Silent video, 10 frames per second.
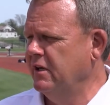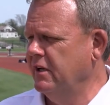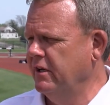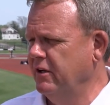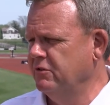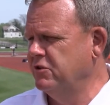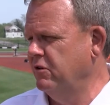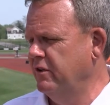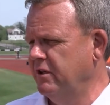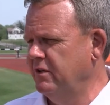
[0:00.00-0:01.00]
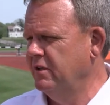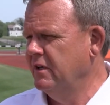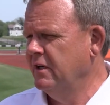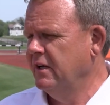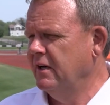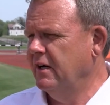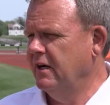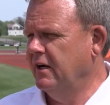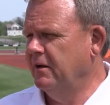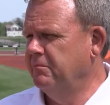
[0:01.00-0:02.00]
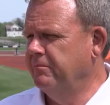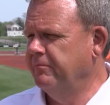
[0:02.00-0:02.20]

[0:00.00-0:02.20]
We've had